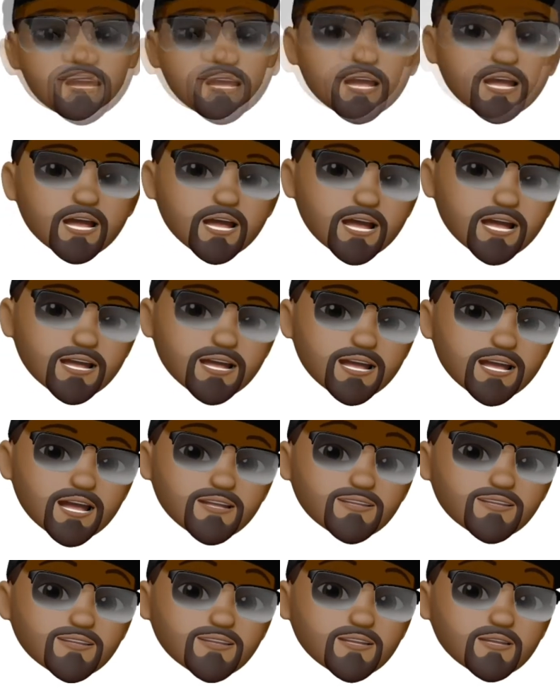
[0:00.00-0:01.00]
I got
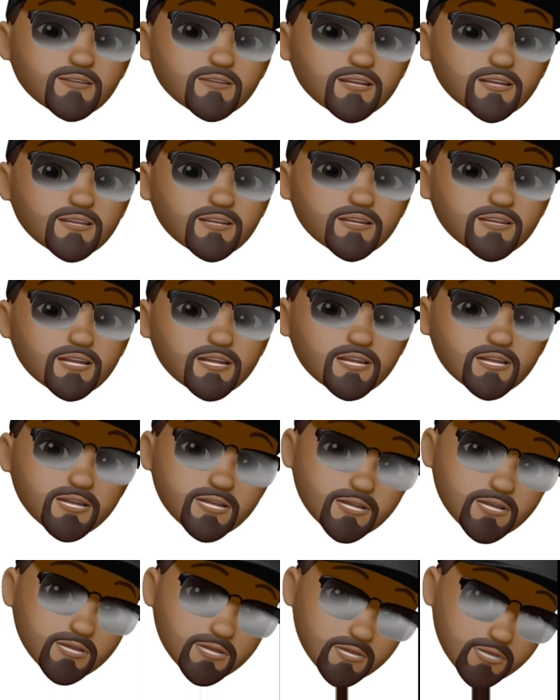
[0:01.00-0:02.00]
something to say.
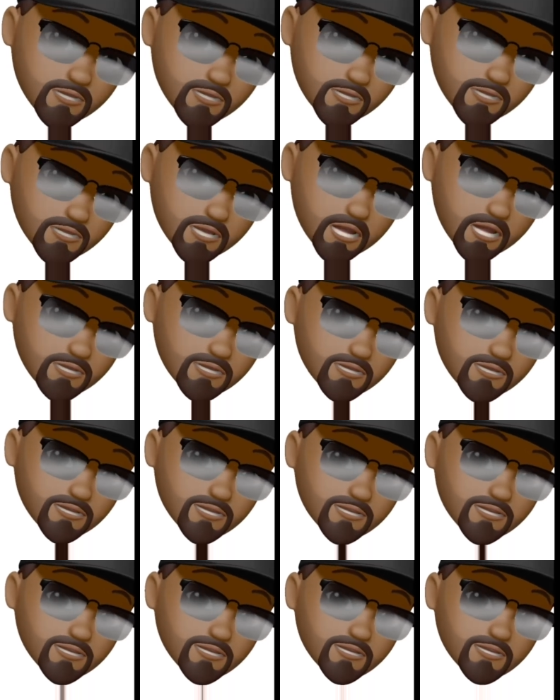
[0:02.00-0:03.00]
Are y'all
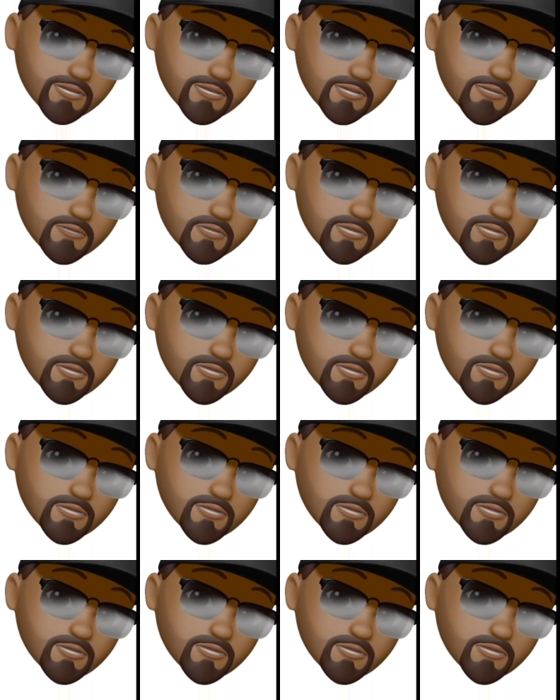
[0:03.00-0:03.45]
listening to me?